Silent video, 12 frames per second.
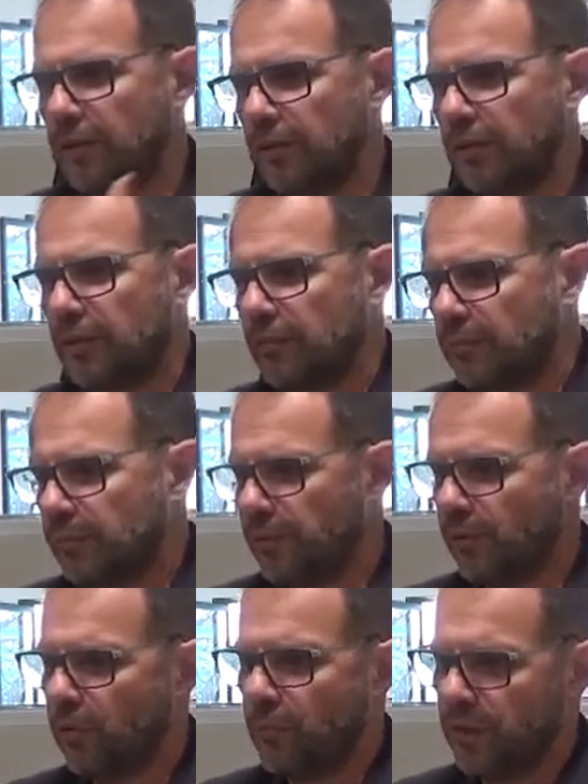you know the
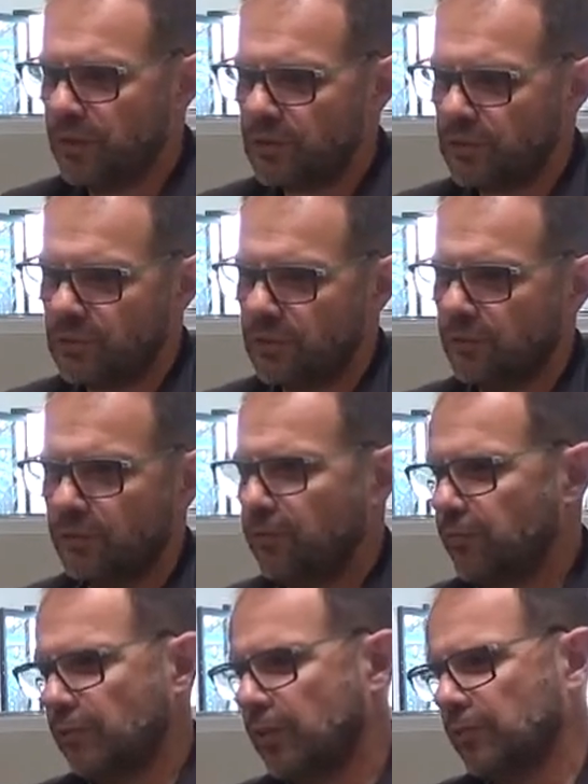preoccupations of
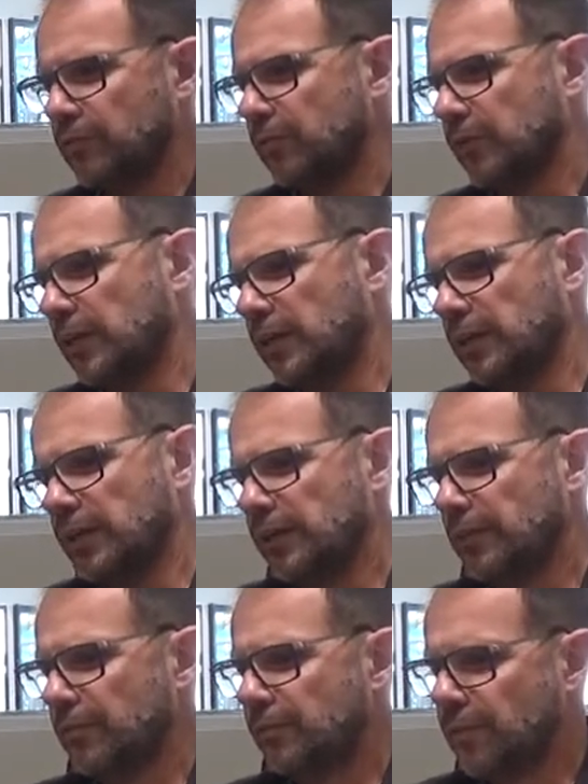of
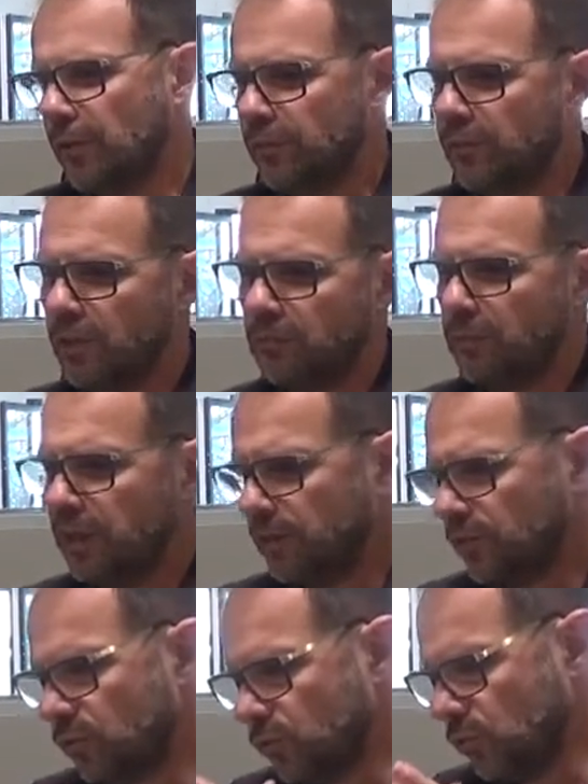uh, of not
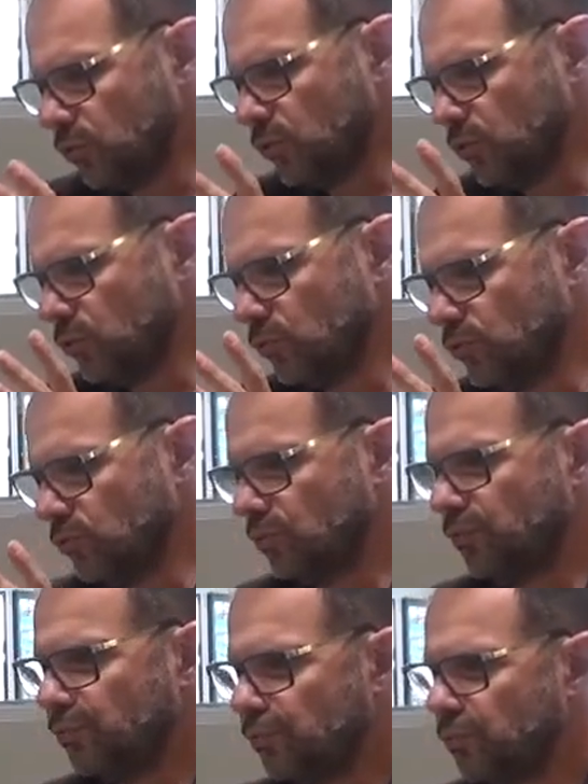being too
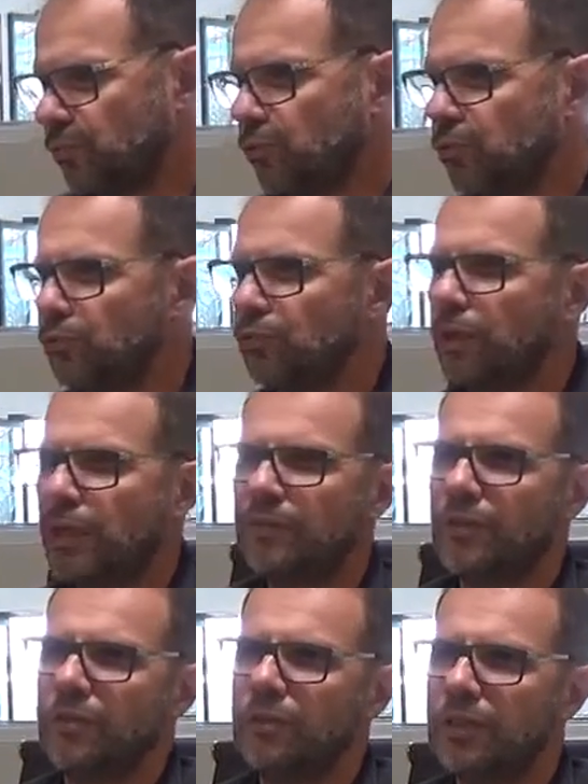too
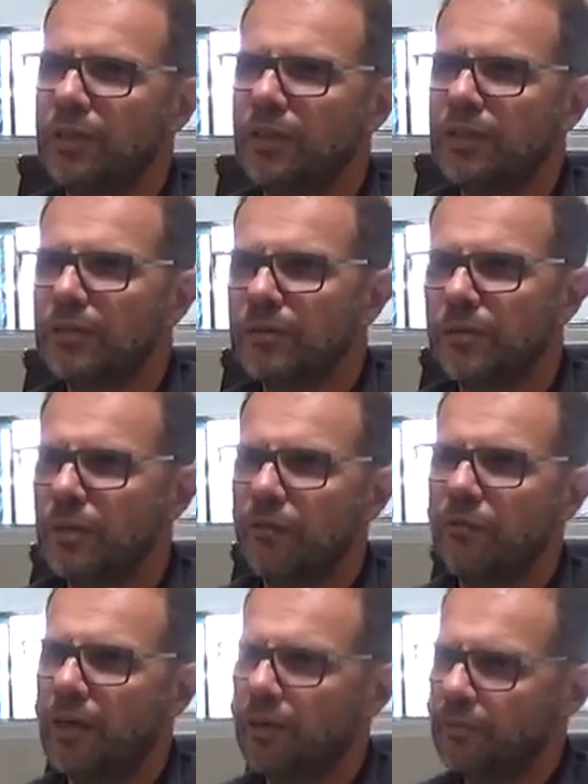categorical
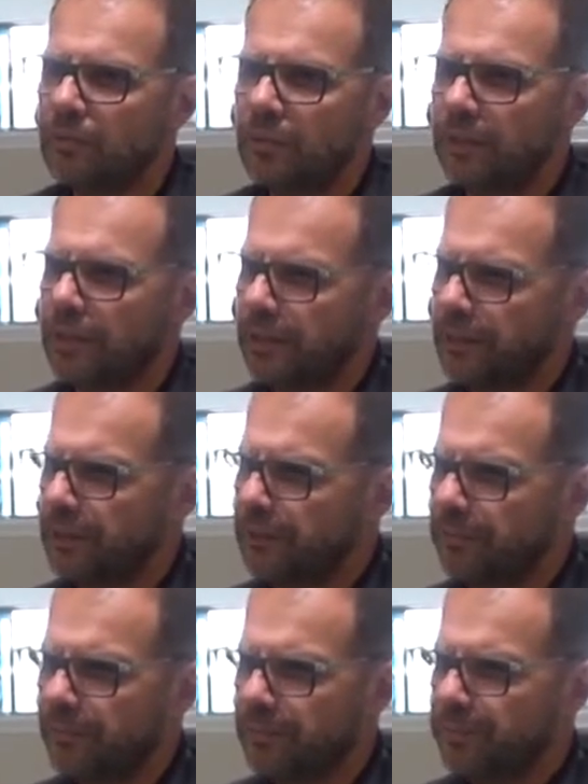about
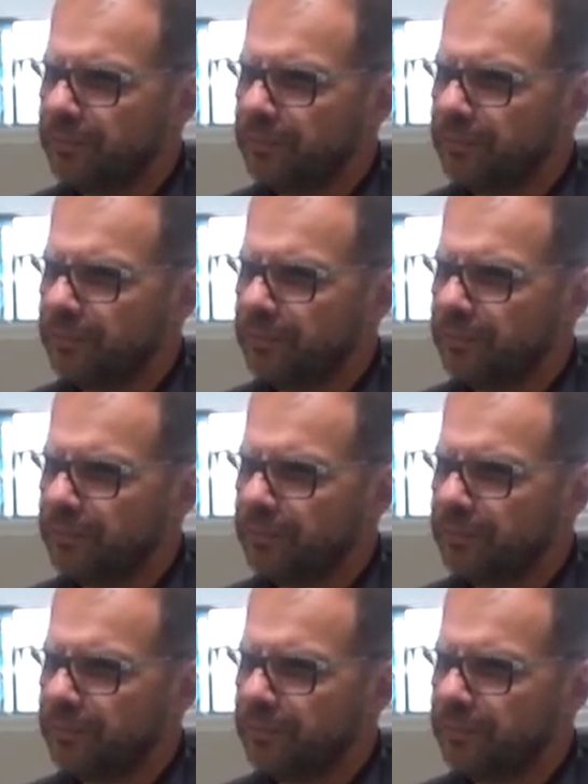um,